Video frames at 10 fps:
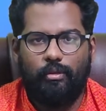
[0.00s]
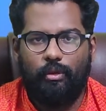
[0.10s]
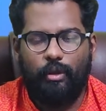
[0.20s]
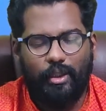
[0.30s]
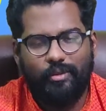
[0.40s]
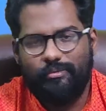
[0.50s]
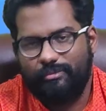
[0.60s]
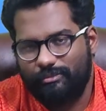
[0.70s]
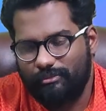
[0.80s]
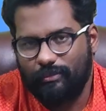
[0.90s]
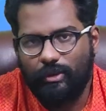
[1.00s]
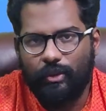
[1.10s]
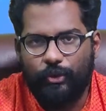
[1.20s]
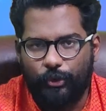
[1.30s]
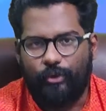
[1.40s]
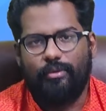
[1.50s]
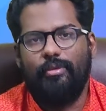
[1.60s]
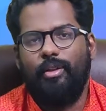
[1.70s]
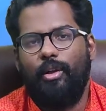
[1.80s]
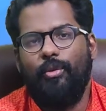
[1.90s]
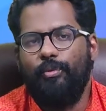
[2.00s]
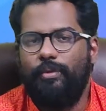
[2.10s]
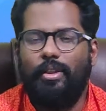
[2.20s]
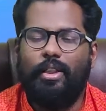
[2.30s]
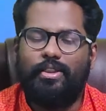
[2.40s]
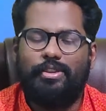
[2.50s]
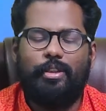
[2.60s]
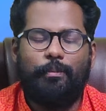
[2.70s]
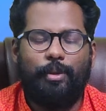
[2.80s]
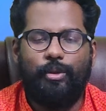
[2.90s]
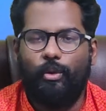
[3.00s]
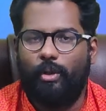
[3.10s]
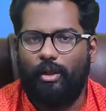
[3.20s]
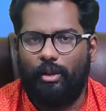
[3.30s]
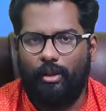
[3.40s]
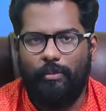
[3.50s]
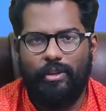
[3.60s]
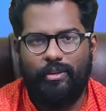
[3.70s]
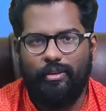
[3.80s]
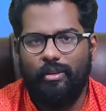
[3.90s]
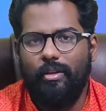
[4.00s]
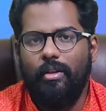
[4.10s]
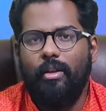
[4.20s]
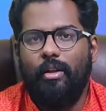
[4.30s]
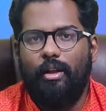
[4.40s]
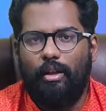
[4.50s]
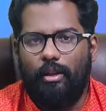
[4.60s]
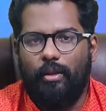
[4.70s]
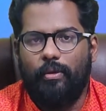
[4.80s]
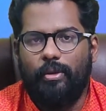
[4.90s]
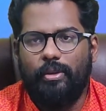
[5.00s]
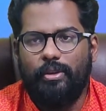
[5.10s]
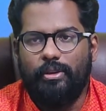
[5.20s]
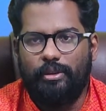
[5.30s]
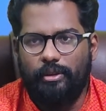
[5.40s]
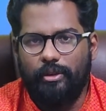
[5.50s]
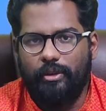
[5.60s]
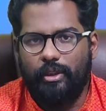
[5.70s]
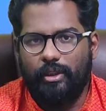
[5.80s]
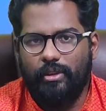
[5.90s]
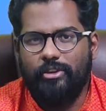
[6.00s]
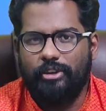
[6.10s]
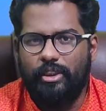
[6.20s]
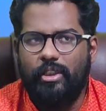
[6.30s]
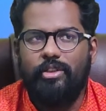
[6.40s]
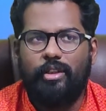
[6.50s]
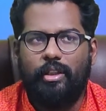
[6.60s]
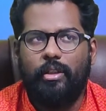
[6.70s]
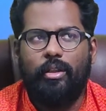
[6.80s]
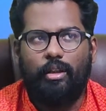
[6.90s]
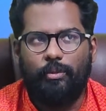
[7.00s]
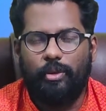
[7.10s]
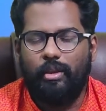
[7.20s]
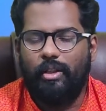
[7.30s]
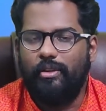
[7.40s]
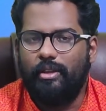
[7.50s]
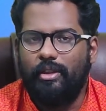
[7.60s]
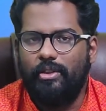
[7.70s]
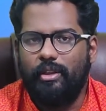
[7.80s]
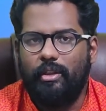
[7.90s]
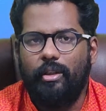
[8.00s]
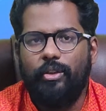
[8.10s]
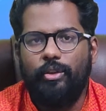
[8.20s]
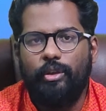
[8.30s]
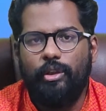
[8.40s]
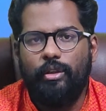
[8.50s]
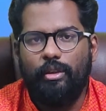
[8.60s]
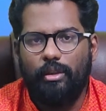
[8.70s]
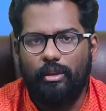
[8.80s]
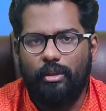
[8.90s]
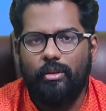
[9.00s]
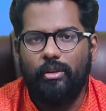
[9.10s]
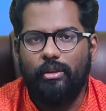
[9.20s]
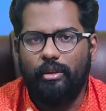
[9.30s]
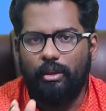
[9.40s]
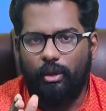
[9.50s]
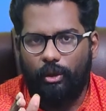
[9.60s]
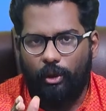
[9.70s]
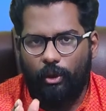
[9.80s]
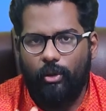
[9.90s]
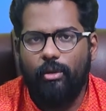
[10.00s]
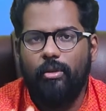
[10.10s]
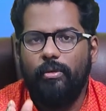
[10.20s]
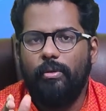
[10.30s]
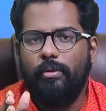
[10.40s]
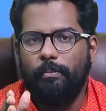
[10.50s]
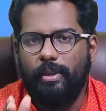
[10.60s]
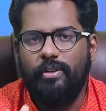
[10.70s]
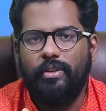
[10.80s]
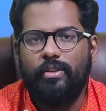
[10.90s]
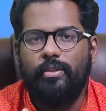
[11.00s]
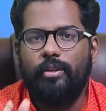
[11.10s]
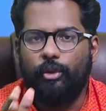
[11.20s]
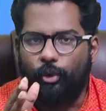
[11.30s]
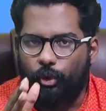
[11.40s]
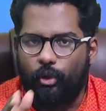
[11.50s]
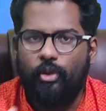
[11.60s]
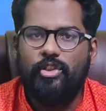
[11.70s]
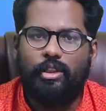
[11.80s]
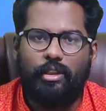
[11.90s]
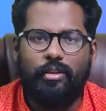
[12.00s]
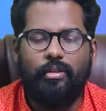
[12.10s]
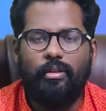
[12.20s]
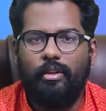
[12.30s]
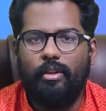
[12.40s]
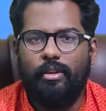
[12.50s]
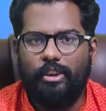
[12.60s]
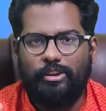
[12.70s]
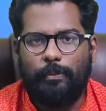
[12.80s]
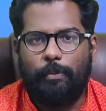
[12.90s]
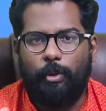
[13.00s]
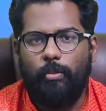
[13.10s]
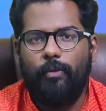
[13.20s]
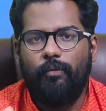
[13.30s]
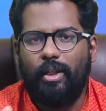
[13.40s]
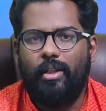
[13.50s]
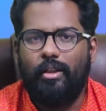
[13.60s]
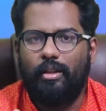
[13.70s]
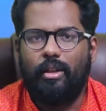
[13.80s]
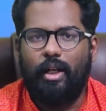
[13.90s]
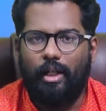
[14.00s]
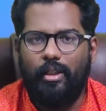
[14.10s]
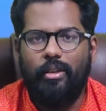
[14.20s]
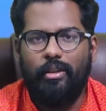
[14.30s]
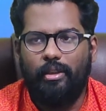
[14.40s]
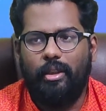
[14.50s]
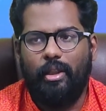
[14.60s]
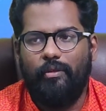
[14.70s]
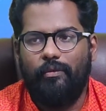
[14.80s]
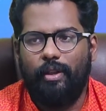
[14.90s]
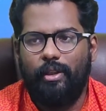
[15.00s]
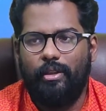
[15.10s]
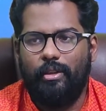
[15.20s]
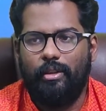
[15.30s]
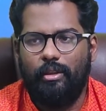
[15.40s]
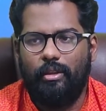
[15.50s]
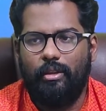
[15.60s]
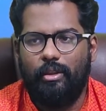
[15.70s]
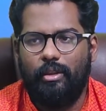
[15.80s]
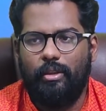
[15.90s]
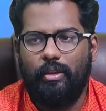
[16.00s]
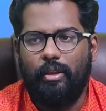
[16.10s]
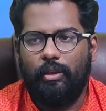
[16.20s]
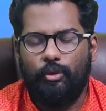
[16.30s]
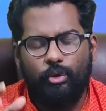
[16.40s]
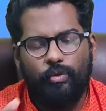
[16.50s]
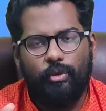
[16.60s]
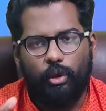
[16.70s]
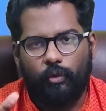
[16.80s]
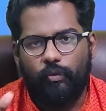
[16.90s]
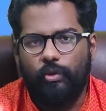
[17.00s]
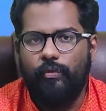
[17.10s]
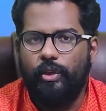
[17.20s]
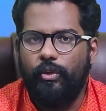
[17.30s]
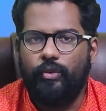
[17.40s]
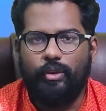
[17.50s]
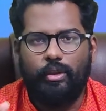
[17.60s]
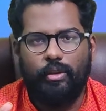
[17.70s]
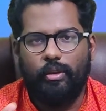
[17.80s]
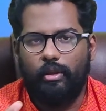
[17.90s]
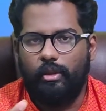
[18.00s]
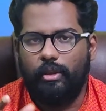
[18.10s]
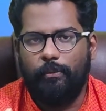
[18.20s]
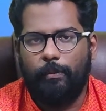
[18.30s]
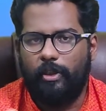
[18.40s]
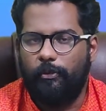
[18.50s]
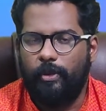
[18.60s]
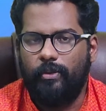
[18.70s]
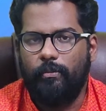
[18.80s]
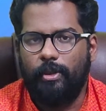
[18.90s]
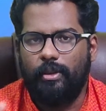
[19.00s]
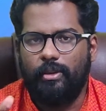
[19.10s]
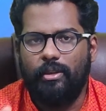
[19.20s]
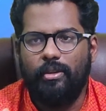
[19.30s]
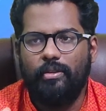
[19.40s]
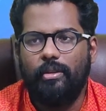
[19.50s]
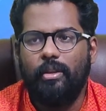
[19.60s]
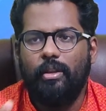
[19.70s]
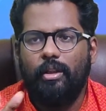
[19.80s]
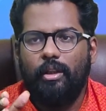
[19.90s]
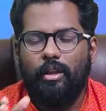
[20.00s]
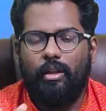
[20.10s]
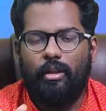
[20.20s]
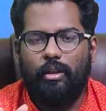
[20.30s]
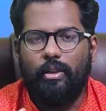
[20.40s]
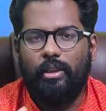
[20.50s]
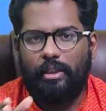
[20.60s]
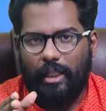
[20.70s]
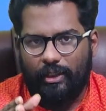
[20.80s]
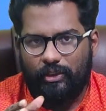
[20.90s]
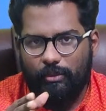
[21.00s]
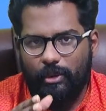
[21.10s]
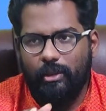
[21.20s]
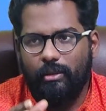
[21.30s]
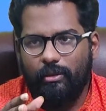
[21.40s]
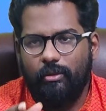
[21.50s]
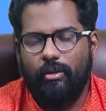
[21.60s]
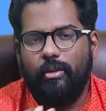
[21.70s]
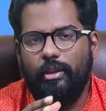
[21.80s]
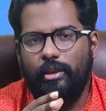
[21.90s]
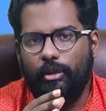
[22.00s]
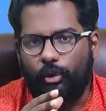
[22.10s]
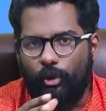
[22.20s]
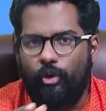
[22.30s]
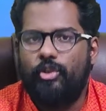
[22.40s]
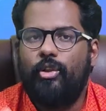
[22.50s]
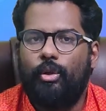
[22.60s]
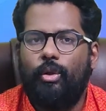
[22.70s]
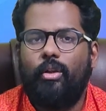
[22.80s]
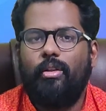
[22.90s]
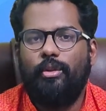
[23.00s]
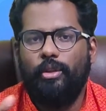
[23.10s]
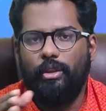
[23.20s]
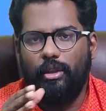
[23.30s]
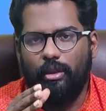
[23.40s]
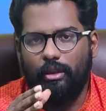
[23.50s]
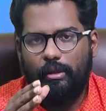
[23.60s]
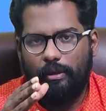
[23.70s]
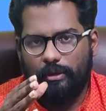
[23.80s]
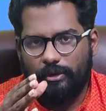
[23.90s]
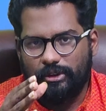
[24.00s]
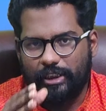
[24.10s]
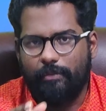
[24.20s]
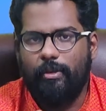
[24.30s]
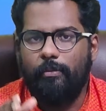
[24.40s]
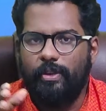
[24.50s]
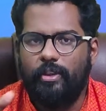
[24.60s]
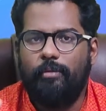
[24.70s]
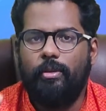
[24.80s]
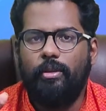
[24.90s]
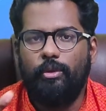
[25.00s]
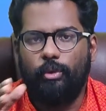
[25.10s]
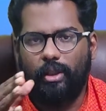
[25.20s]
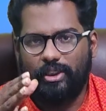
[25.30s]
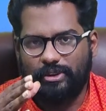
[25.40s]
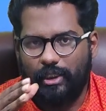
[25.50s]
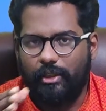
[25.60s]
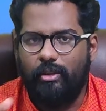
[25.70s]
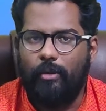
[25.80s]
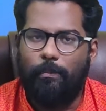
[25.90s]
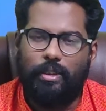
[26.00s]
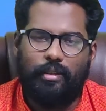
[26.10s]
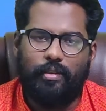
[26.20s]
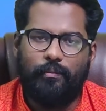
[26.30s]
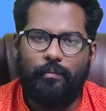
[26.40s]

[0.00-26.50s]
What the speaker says: Alright? Sure. Now let's jump into our academics. This is a niche area. Option trading is a niche area. You need to learn all basics chronologically. That's the problem where I find lot of good videos in public space. But the thing is, it has to be in a chronological order. You need to learn segment by segment to understand it completely.